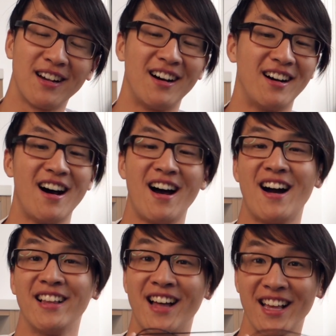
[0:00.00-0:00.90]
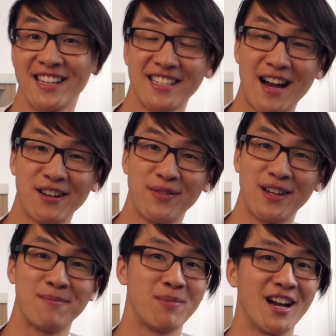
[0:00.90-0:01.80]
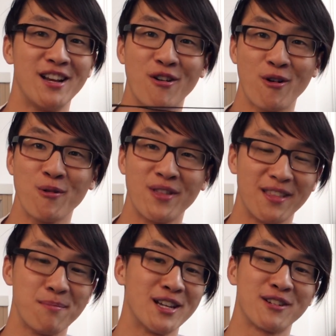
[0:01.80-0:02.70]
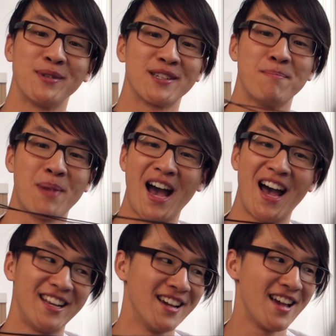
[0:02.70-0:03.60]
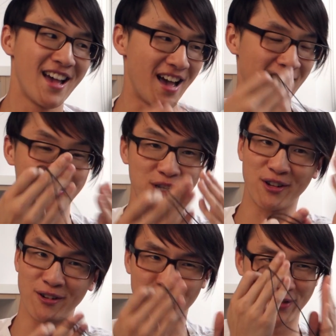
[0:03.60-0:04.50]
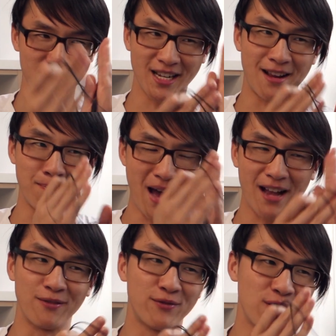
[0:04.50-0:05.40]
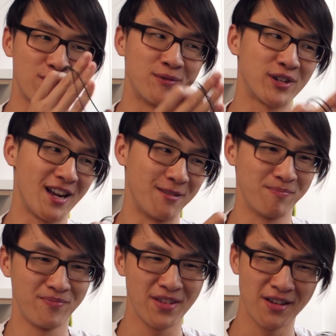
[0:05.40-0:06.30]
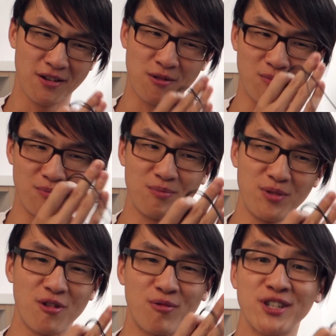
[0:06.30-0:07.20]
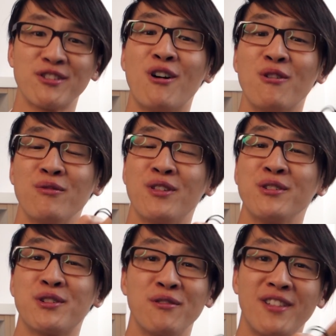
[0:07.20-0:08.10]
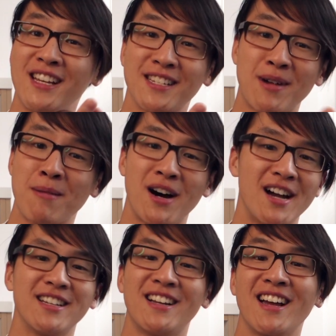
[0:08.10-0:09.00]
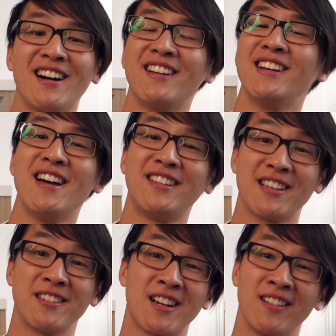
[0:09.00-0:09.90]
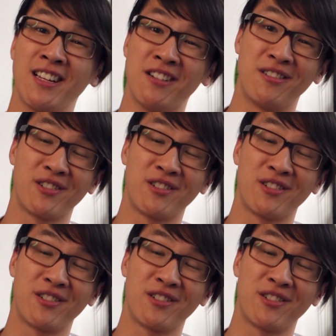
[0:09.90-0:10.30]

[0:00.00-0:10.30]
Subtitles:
I like the sound of it, but I know that the measurements are bad, and I'm just going through this kind of back and forth of trying to, you know, resolve those two things in my mind, and I can't necessarily